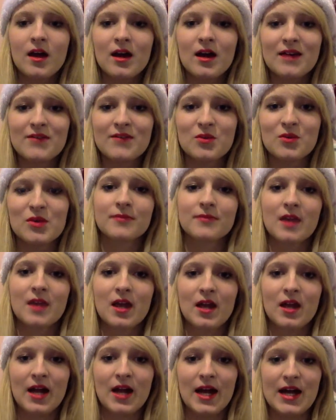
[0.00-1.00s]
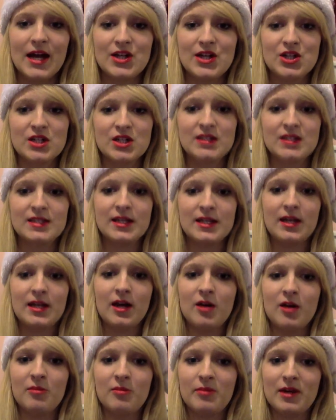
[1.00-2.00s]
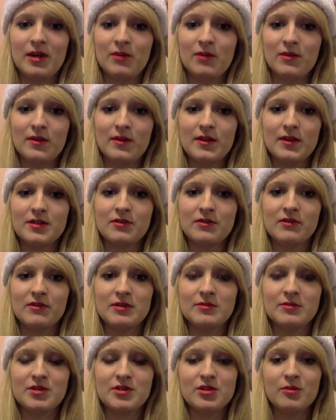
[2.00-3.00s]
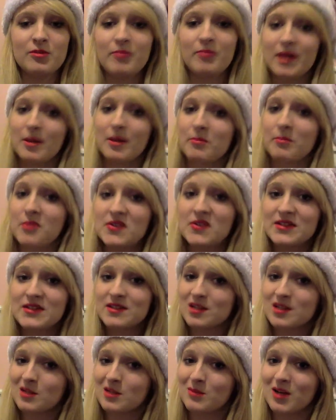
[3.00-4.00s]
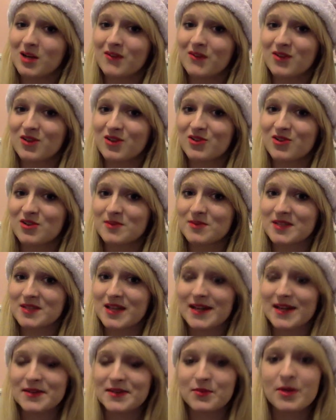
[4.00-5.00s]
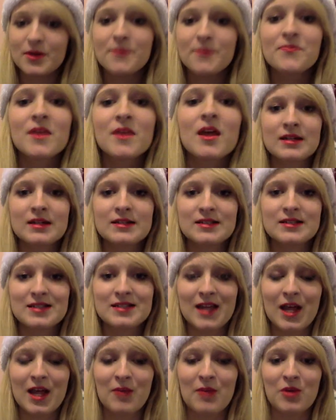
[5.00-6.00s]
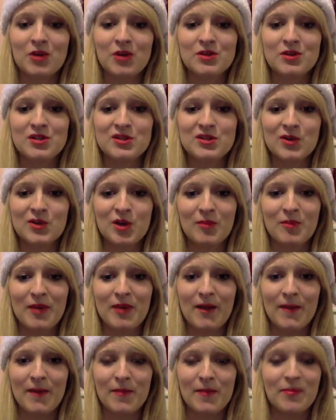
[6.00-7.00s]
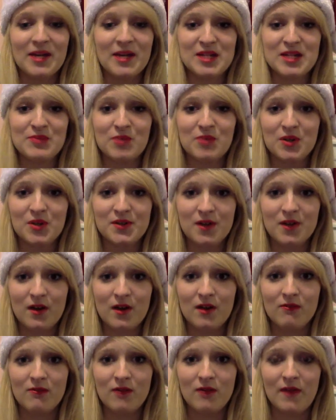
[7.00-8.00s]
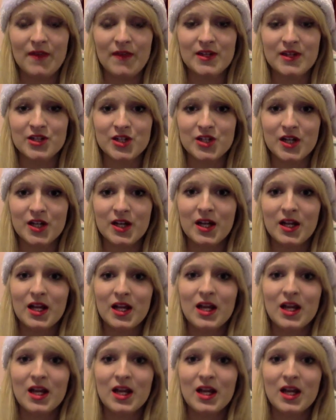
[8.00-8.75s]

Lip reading: Hi everyone! As you can see, I'm back with this Christmas jumper, but this time I've got a Christmas hat as well. Today I'm going to talk about the best books I've read this year.